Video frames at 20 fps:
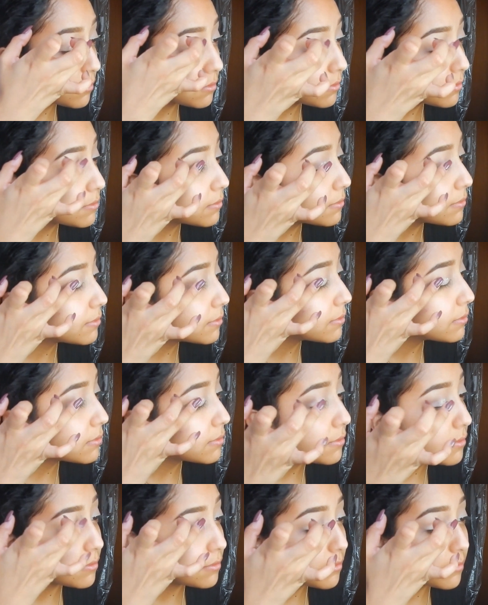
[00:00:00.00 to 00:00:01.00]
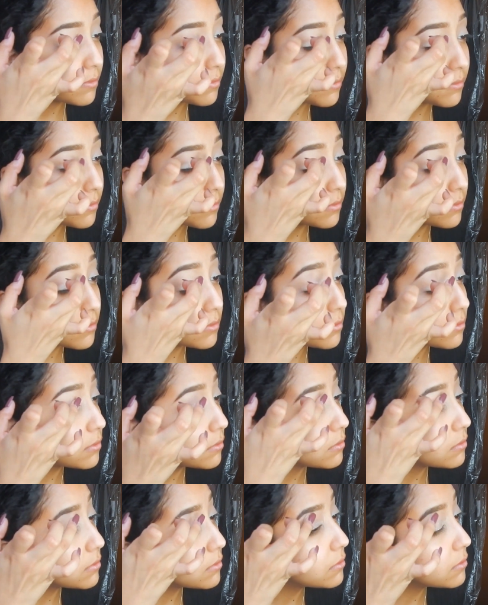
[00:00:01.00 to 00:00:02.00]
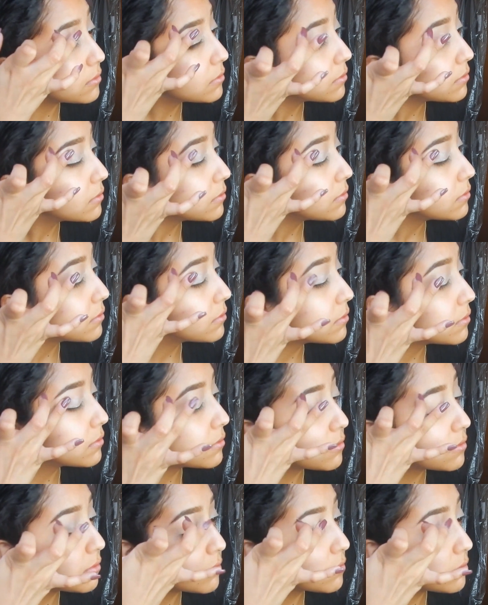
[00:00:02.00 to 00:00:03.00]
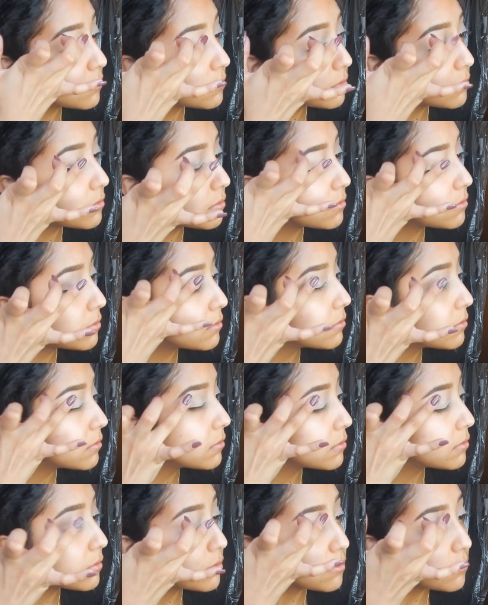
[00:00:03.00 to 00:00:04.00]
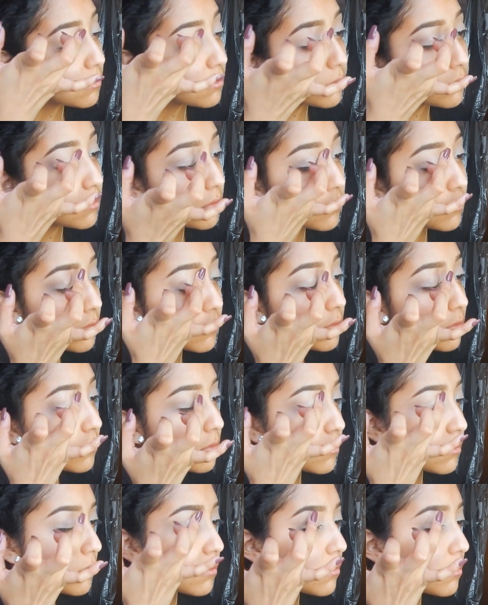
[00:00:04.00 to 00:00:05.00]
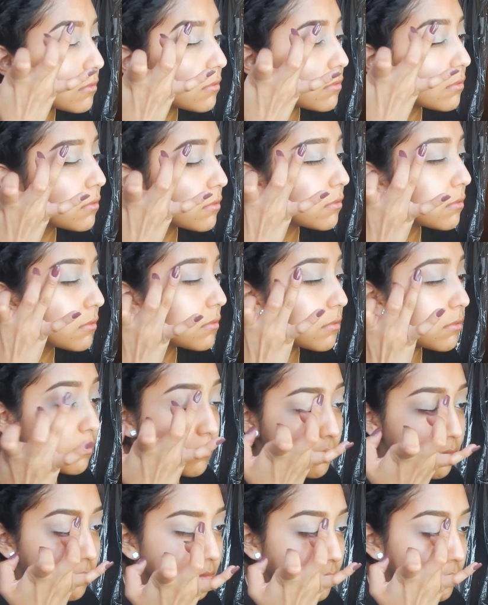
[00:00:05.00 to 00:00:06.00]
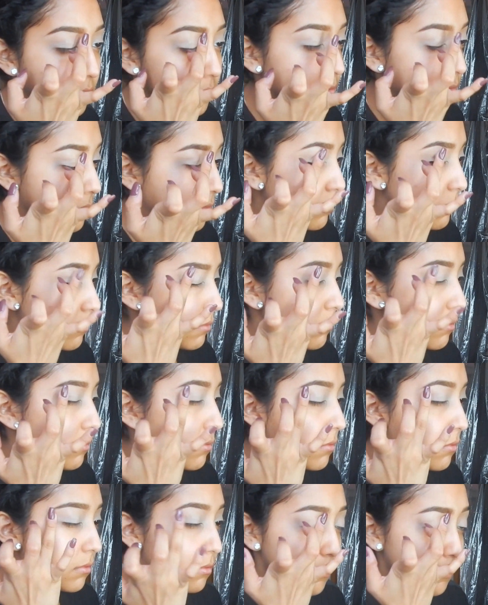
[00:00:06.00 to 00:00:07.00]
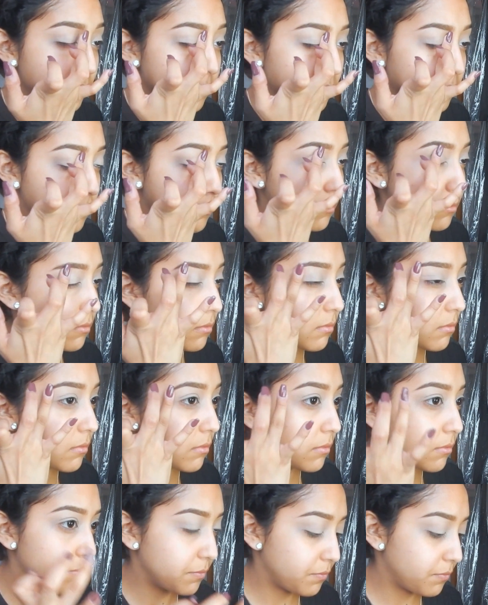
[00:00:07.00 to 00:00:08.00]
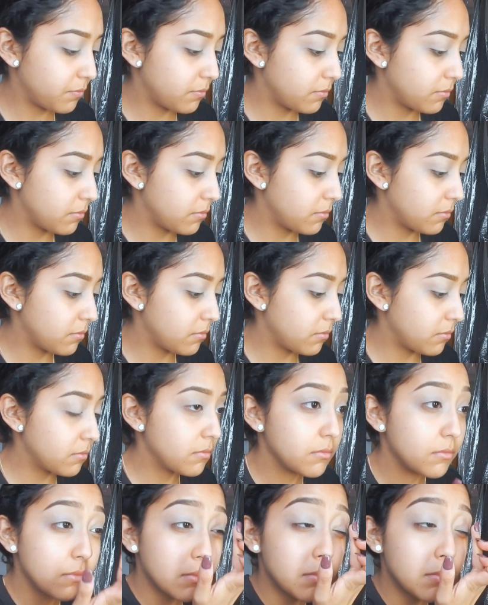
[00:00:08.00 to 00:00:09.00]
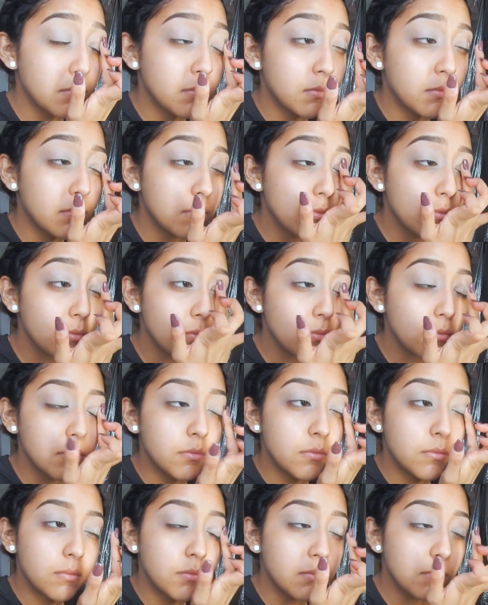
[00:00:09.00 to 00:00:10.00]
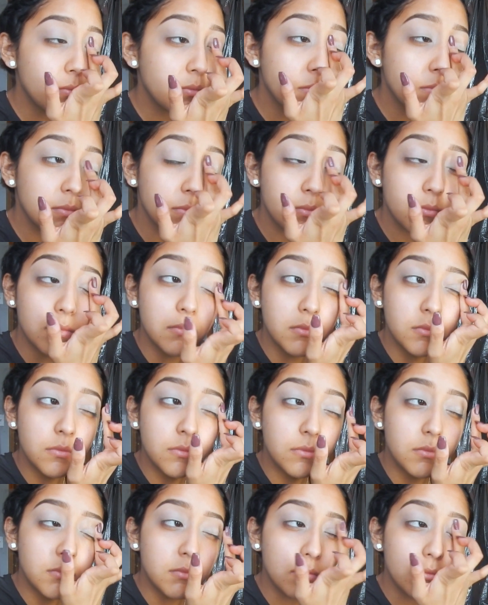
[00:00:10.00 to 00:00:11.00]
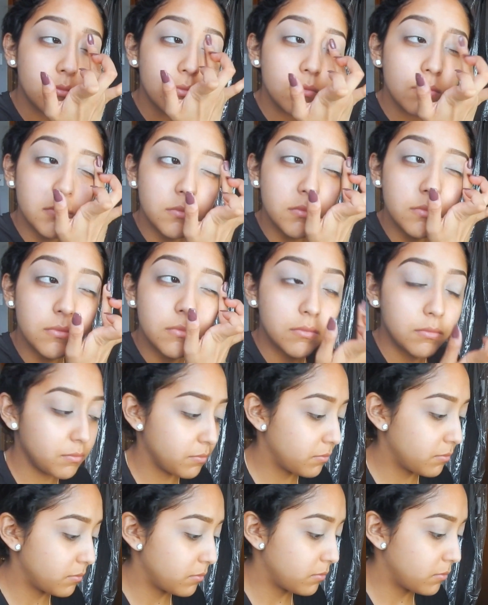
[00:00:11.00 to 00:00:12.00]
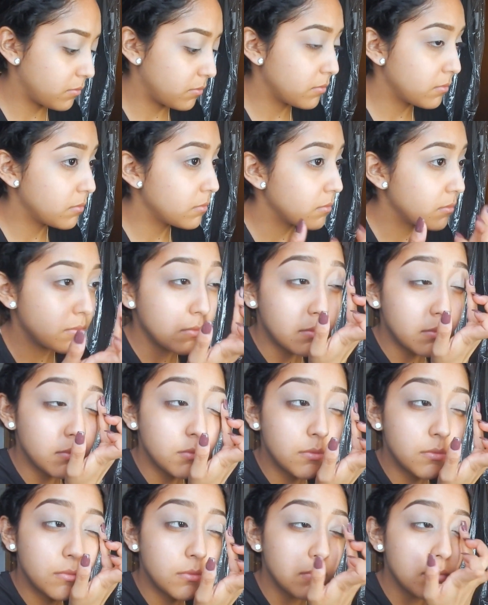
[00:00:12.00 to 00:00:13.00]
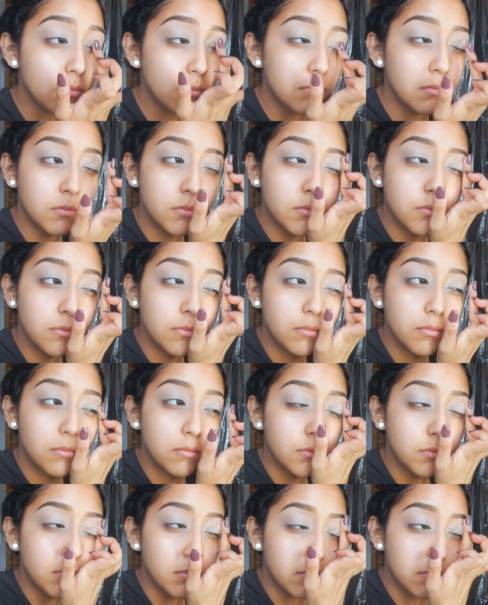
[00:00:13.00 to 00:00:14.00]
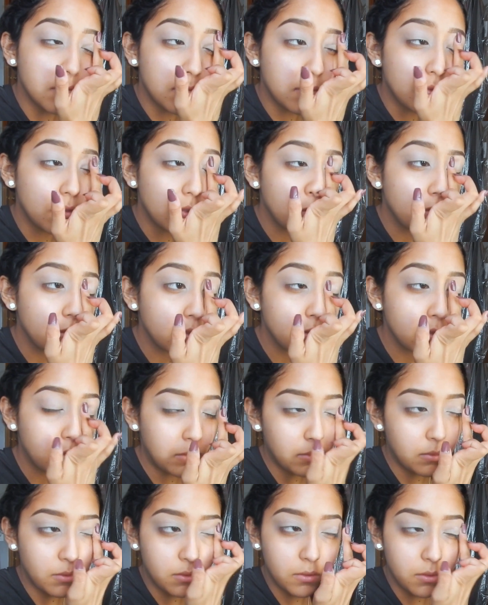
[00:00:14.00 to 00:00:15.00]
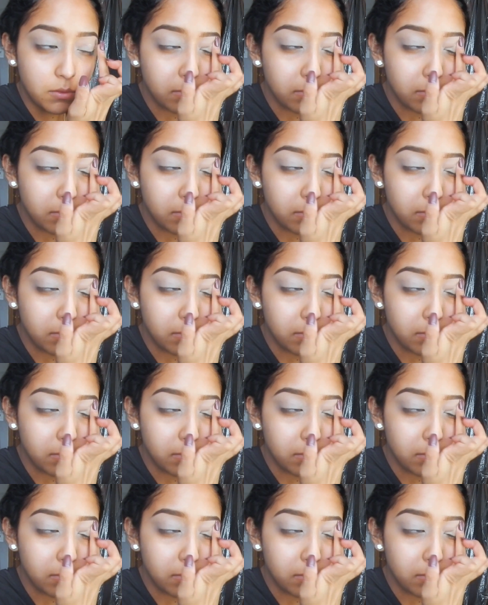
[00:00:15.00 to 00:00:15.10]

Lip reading: I literally just said eyelid primer. I mean, it can be, you know, whatever. Okay, you see. Alright, that's it. And that's the Lorac Pro eyeshadow primer. It's really good.